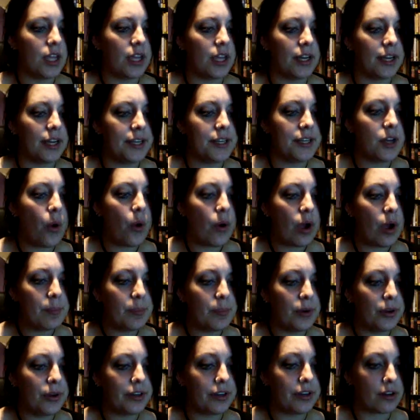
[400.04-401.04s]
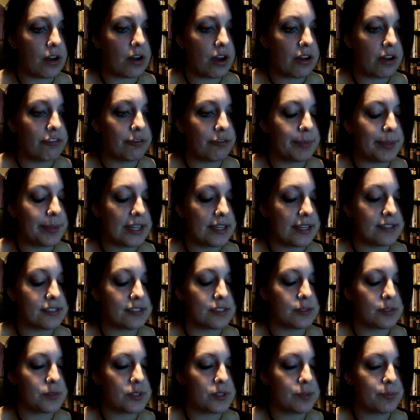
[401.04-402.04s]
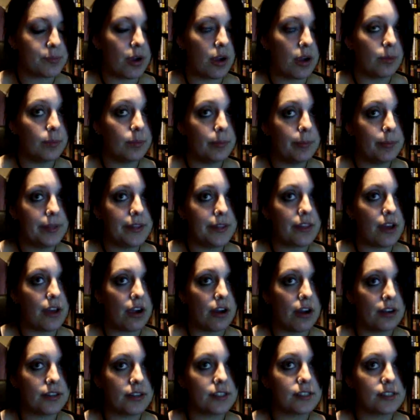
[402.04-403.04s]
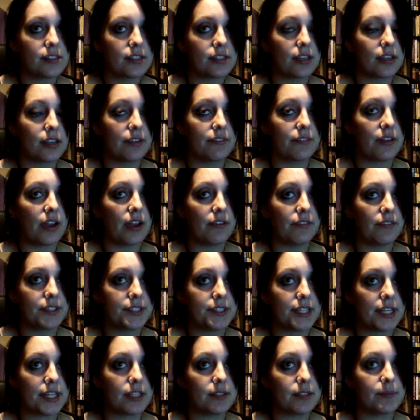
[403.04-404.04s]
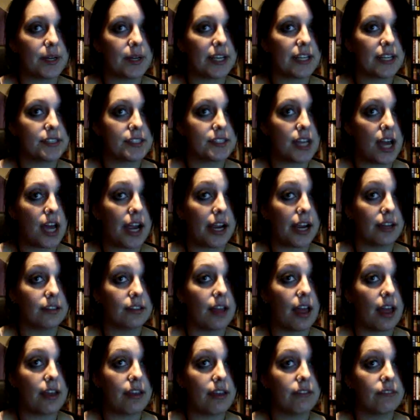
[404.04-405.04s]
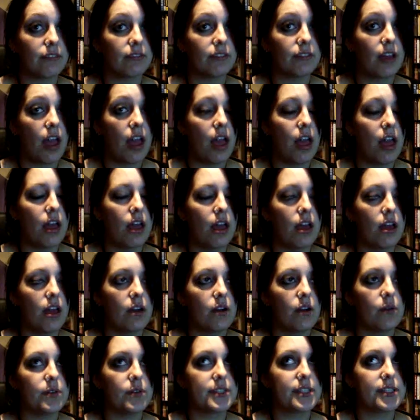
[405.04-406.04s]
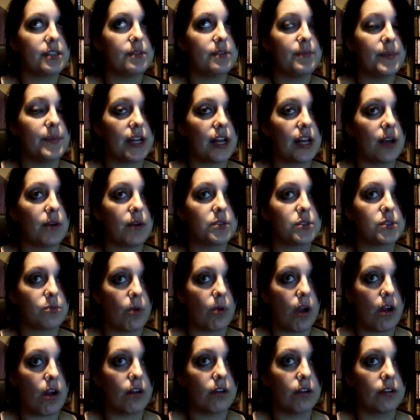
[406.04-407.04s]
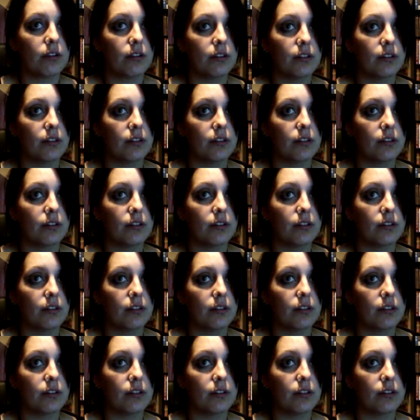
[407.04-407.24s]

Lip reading: And I know I put it off because it was probably the hardest thing I've ever done in my entire life, was admit I was wrong.